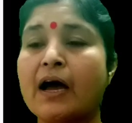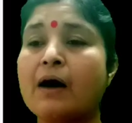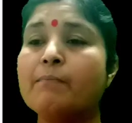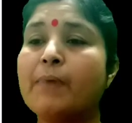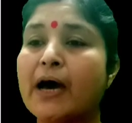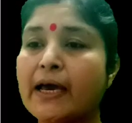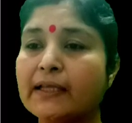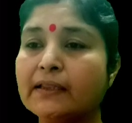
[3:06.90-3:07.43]

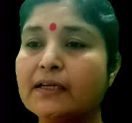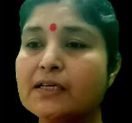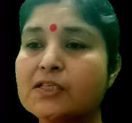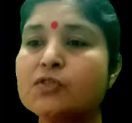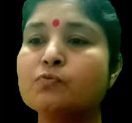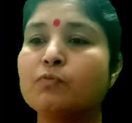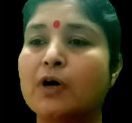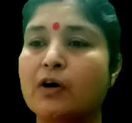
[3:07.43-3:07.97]

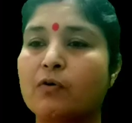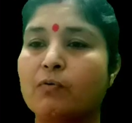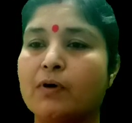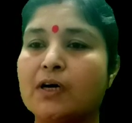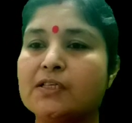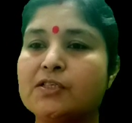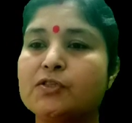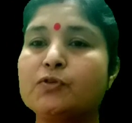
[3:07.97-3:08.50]
Mahendra's work
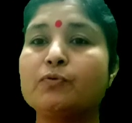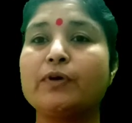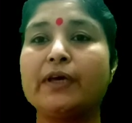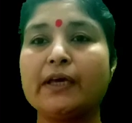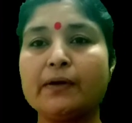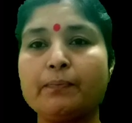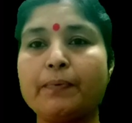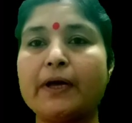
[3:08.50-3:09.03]
was to
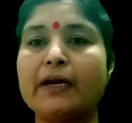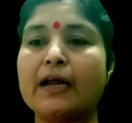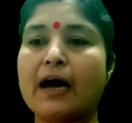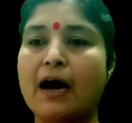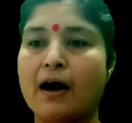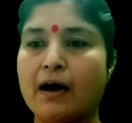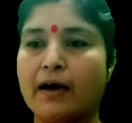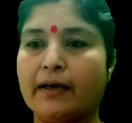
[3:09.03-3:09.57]
keep an
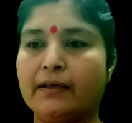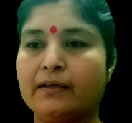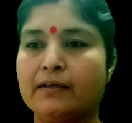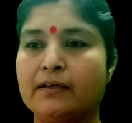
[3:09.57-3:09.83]
eye